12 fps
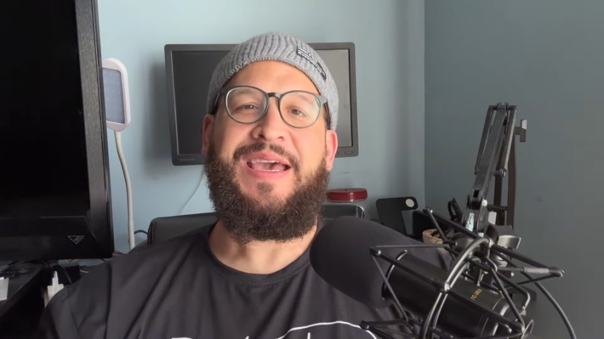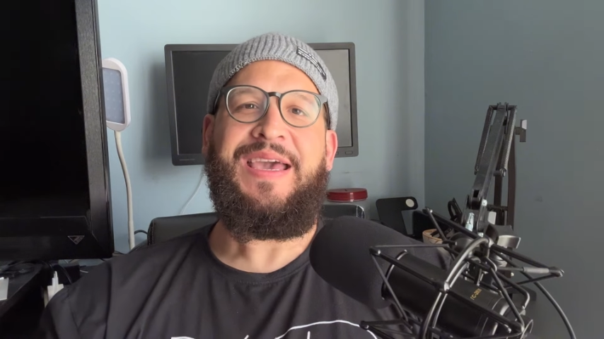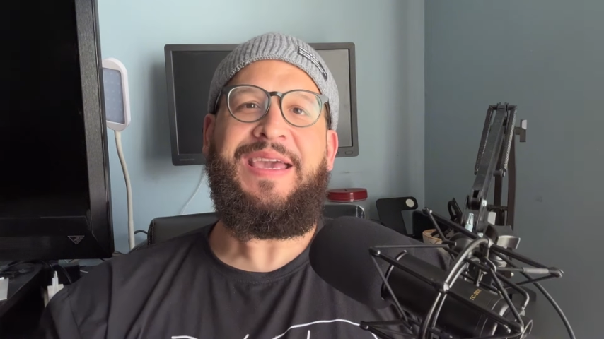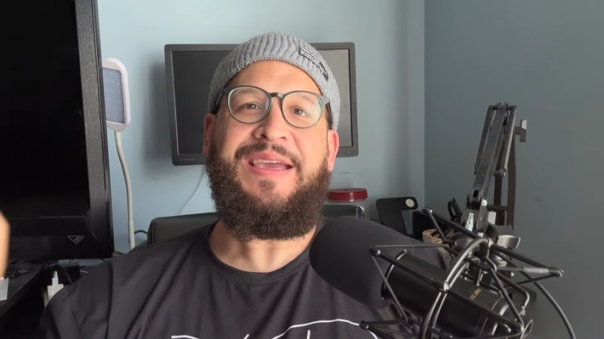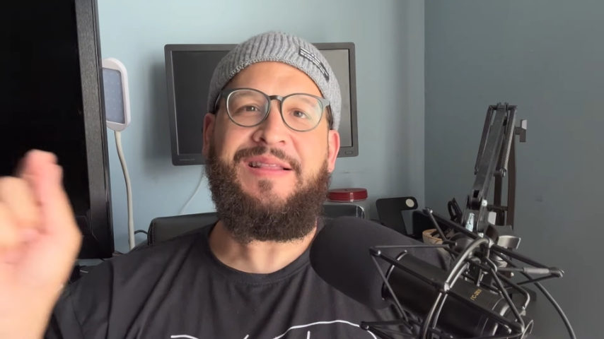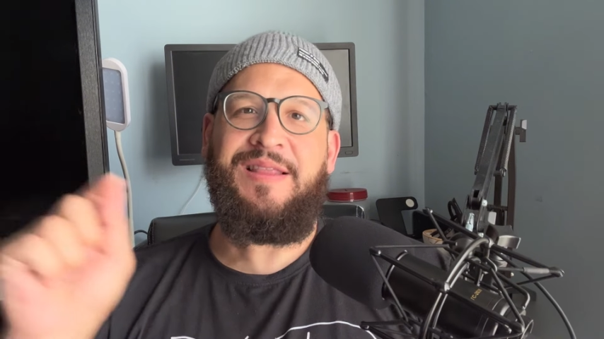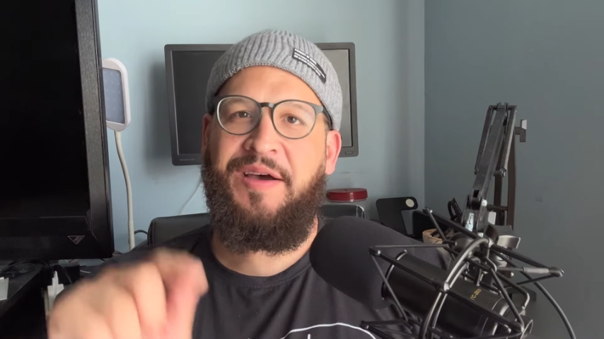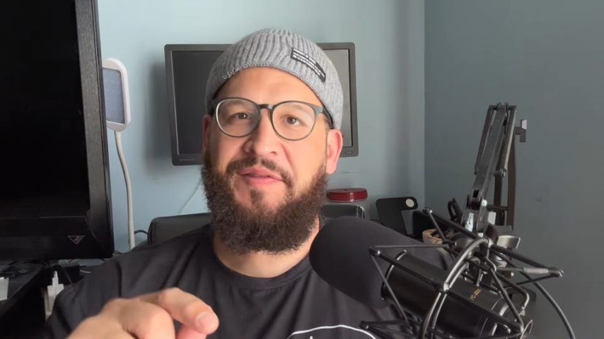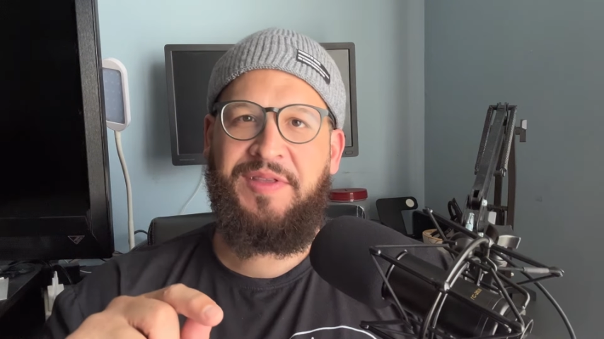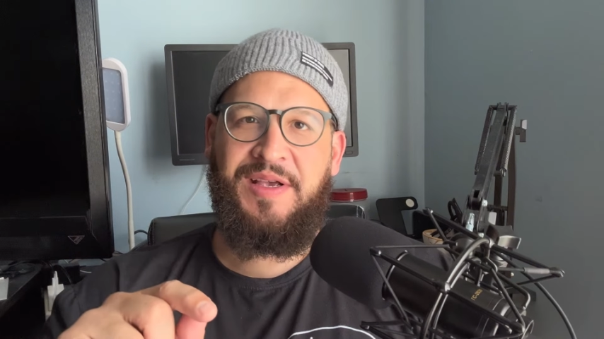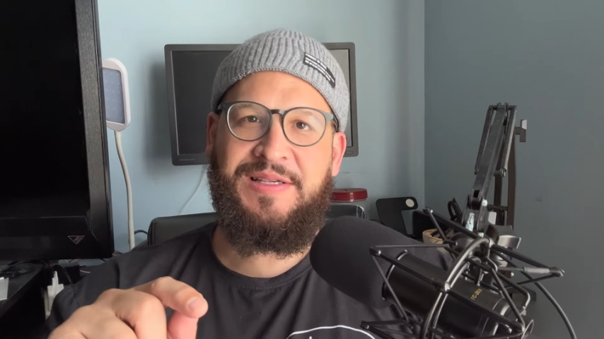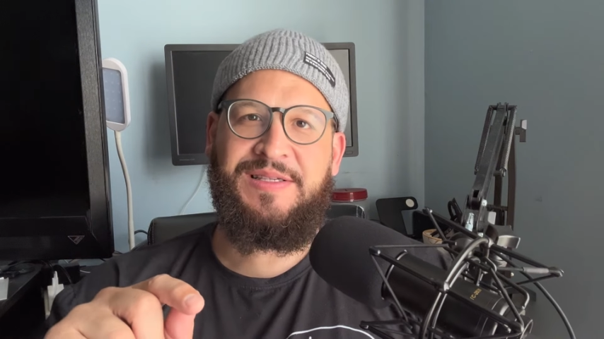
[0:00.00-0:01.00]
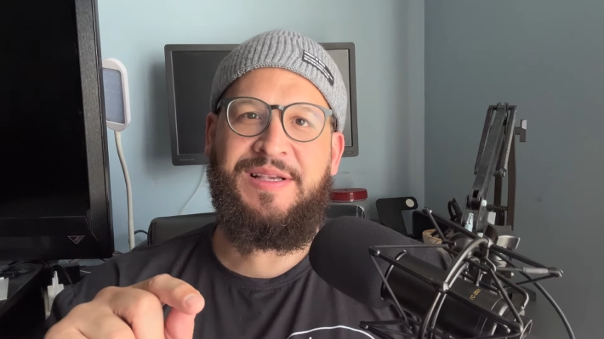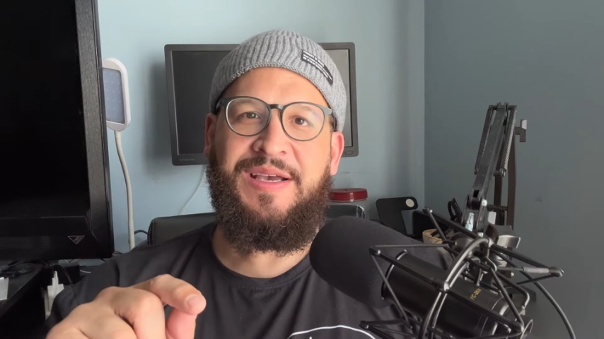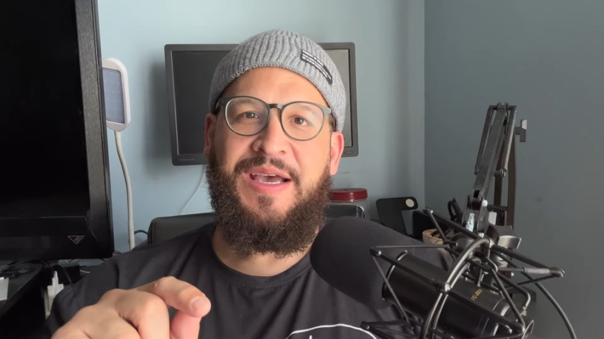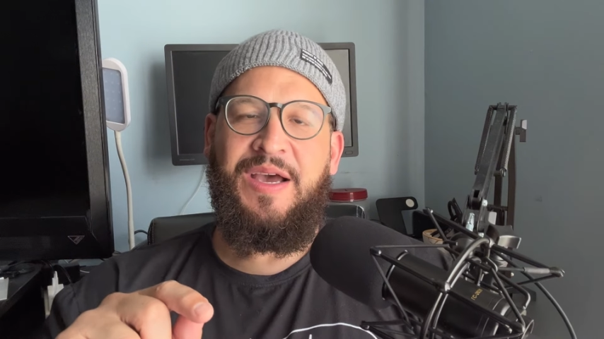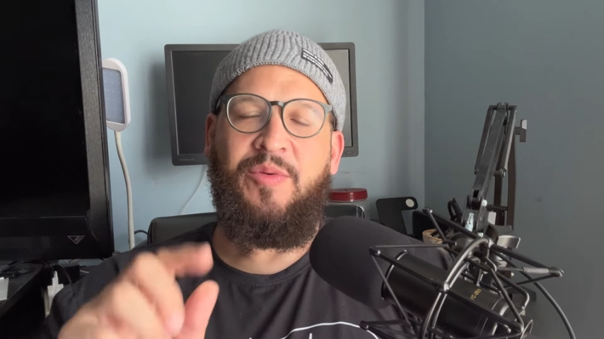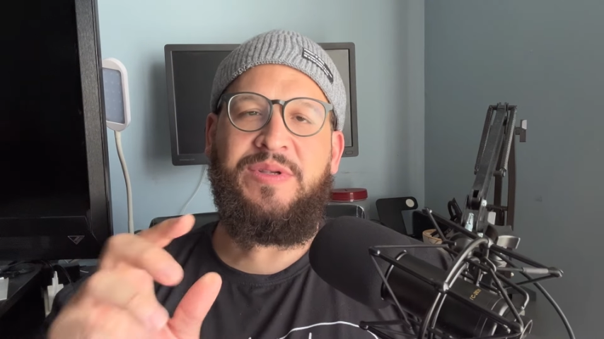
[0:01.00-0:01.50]
he loved us.
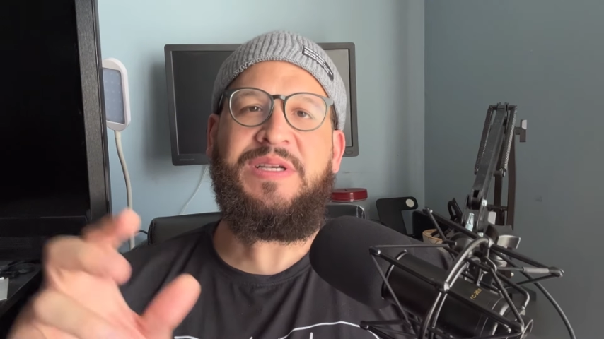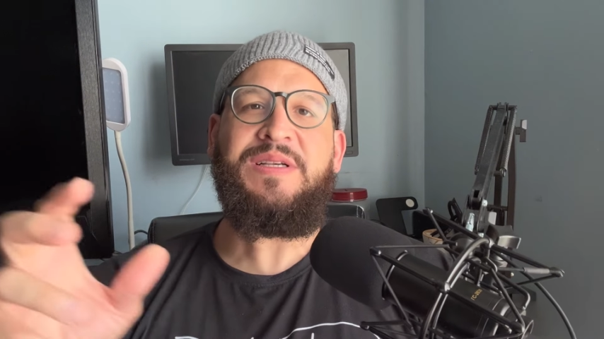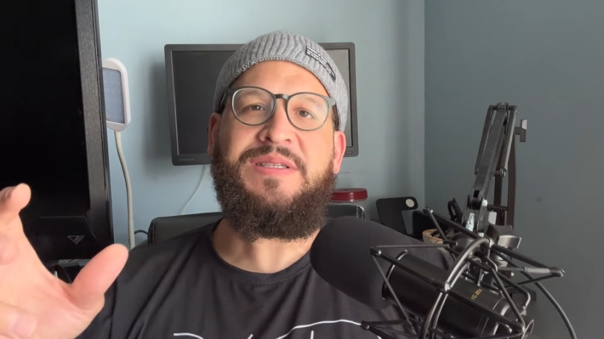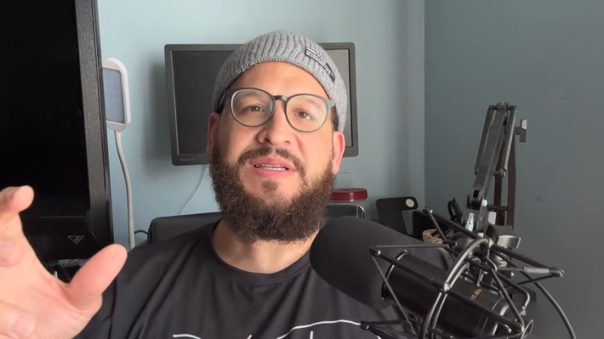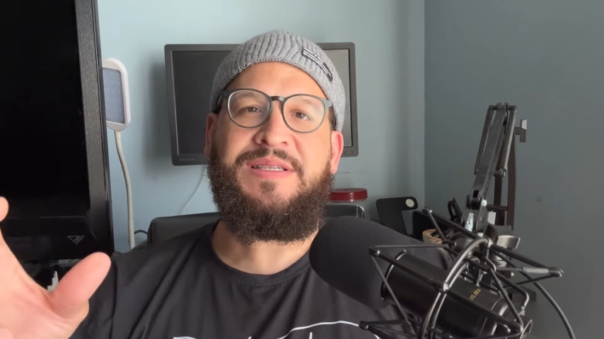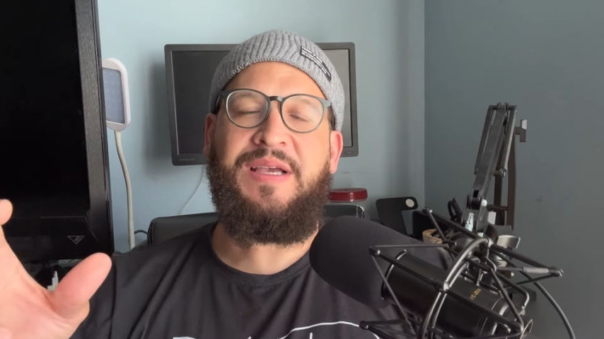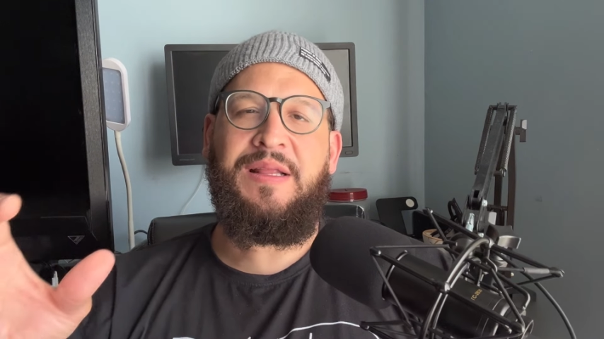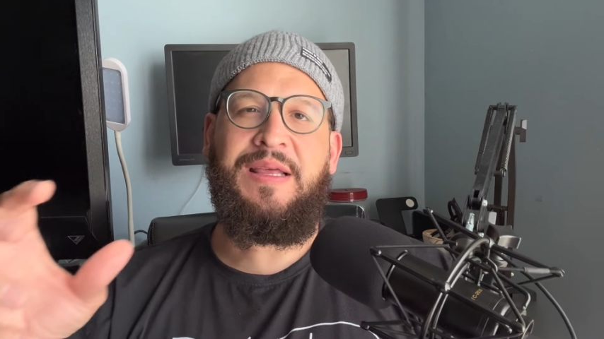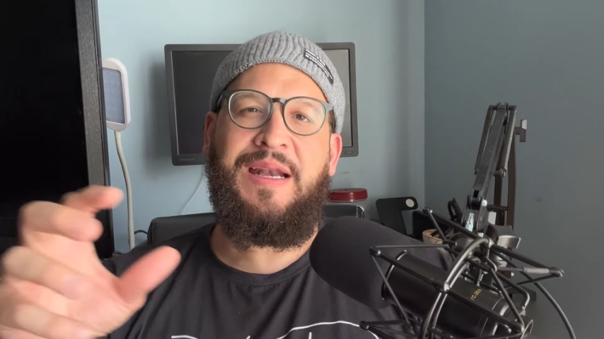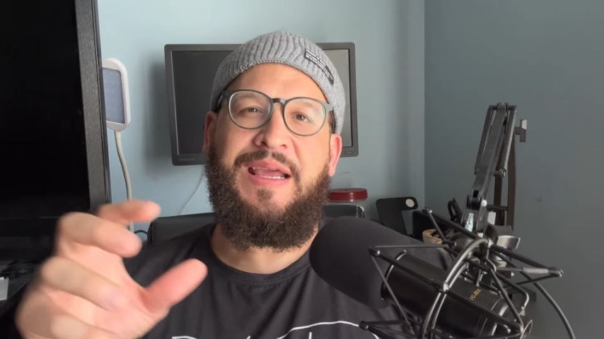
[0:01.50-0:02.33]
Which is to say that